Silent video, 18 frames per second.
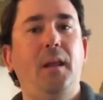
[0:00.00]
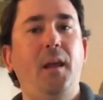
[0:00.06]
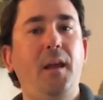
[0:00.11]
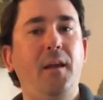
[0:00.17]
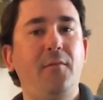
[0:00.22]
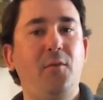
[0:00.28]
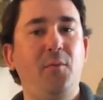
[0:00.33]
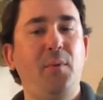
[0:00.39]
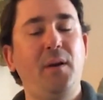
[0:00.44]

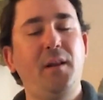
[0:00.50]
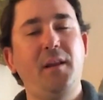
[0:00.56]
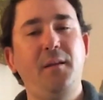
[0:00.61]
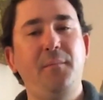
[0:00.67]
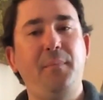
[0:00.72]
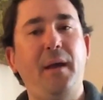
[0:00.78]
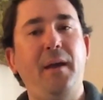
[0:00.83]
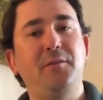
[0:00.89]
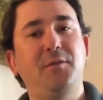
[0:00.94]
Hey
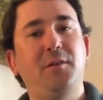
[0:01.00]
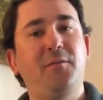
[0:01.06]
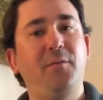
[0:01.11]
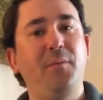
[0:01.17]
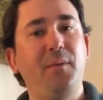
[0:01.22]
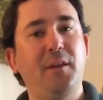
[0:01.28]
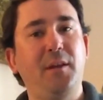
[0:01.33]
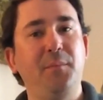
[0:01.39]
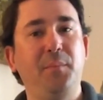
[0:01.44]
everybody, Patrick
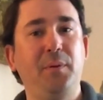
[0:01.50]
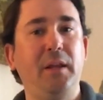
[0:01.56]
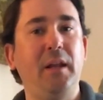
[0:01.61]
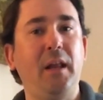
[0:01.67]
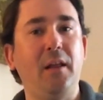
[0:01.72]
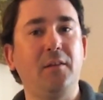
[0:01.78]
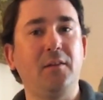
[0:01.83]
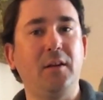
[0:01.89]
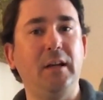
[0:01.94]
from the
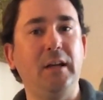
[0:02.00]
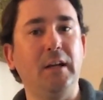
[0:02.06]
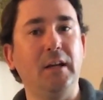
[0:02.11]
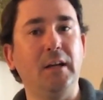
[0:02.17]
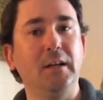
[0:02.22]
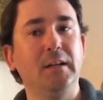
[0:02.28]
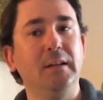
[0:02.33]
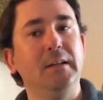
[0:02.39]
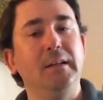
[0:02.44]
Compleat Angler
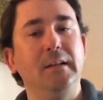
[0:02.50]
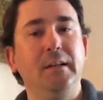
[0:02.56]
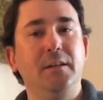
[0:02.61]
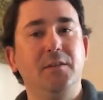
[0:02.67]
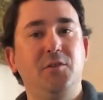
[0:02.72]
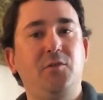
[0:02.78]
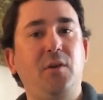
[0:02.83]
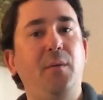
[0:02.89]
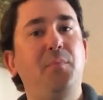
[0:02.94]
here.
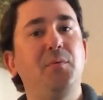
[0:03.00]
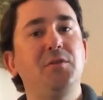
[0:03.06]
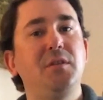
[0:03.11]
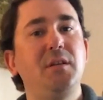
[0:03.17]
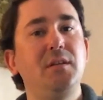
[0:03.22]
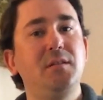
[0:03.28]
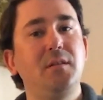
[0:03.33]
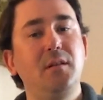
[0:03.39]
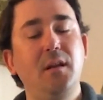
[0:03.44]
Striper
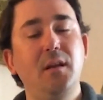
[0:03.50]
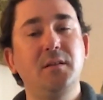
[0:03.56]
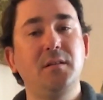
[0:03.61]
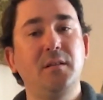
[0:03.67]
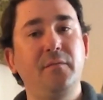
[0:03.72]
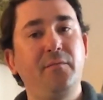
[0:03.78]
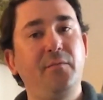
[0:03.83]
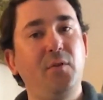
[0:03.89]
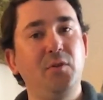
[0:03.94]
season
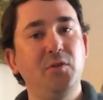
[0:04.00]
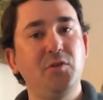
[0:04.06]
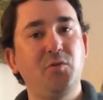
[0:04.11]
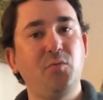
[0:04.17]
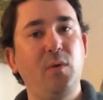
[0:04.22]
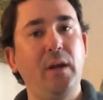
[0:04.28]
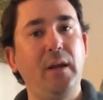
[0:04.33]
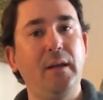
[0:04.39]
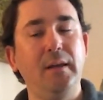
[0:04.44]
is in full
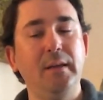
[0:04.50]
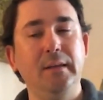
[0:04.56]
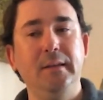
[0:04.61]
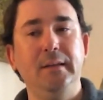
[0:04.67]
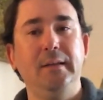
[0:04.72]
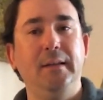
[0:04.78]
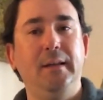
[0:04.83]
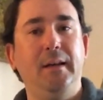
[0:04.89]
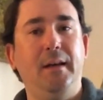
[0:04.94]
swing,
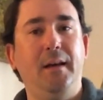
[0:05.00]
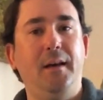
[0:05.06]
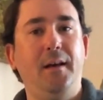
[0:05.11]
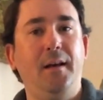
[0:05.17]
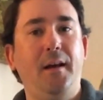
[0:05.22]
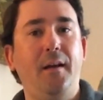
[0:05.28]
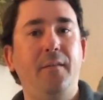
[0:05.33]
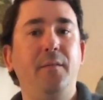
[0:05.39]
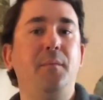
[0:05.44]

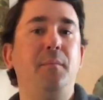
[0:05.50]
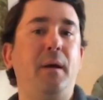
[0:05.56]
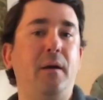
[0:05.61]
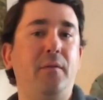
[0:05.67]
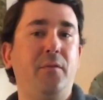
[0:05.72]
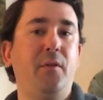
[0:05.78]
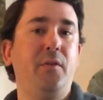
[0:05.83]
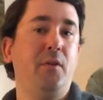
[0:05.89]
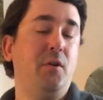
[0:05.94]
and the
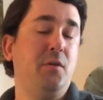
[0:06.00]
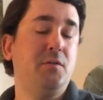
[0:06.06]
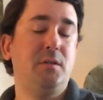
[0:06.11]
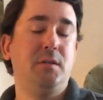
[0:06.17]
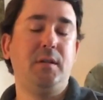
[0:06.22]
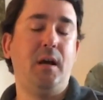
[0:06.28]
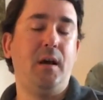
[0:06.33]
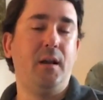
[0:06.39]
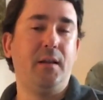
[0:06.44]
mouth of the
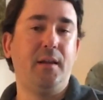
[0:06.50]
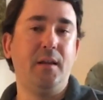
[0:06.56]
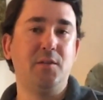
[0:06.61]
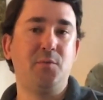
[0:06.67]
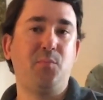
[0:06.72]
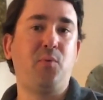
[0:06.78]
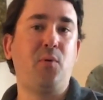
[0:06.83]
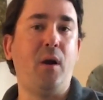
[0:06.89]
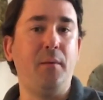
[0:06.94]
Housatonic
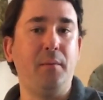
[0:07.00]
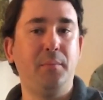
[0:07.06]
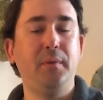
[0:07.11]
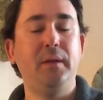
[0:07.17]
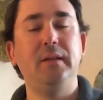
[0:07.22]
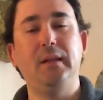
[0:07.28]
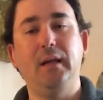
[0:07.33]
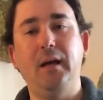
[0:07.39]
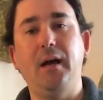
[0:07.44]
is
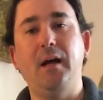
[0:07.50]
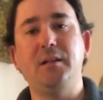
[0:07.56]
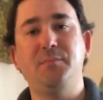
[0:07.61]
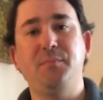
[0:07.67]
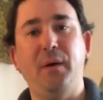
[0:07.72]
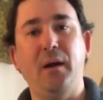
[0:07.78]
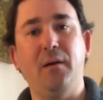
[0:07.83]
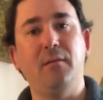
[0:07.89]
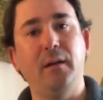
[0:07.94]
probably the
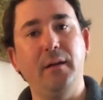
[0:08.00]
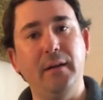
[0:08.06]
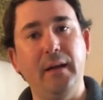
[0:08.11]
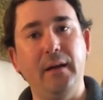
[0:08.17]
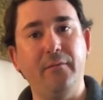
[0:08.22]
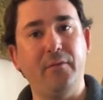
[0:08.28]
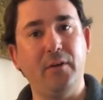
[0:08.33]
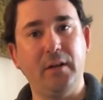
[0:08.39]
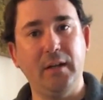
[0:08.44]
hotspot right
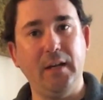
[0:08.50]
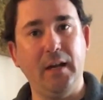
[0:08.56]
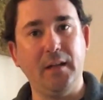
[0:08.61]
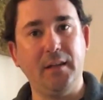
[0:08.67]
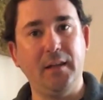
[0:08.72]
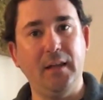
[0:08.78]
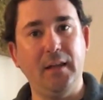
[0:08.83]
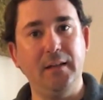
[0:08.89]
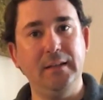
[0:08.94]
now for
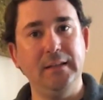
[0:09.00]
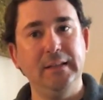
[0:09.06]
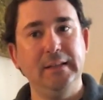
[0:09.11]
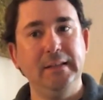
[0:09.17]
Connecticut.